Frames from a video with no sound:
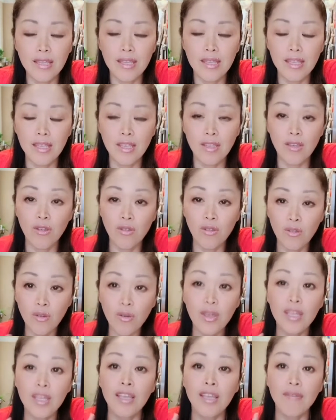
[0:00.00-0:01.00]
you do it
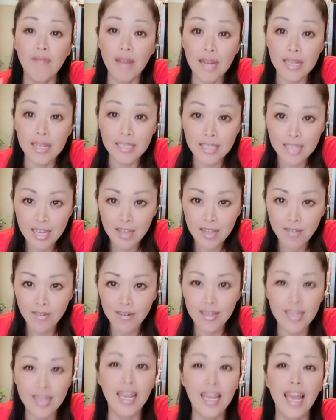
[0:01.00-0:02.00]
very gently
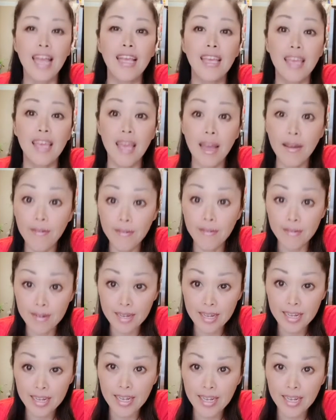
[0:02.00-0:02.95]
and carefully.